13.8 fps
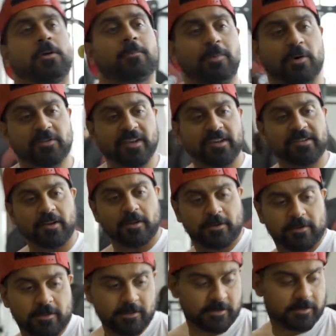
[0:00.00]
Both sides on.
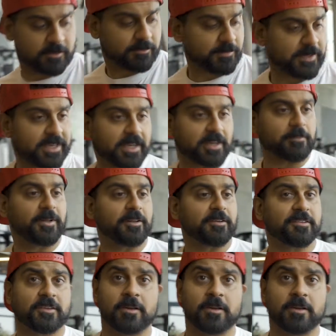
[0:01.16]
Pink kettlebells,